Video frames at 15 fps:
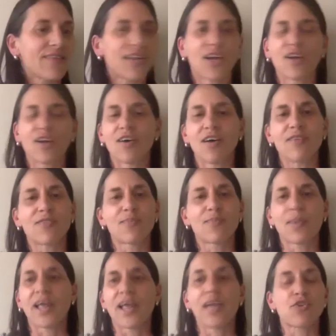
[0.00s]
You know, I've
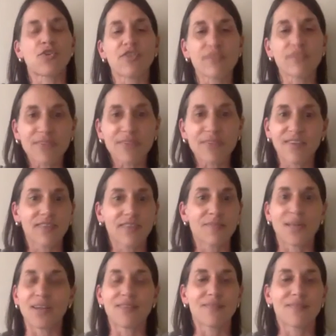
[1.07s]
planned Christmas 6
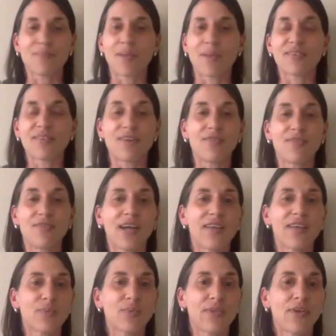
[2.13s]
months in
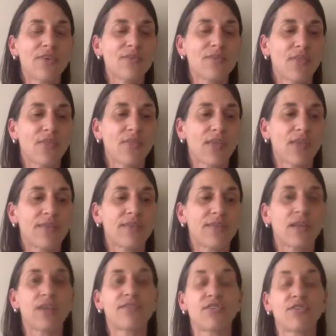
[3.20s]
advance, when those were the things
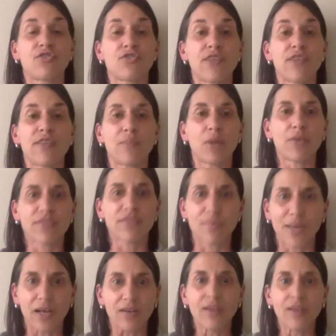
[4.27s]
that I used to dread the most
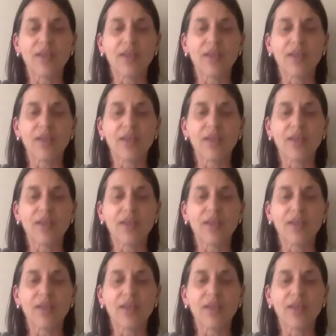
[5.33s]
about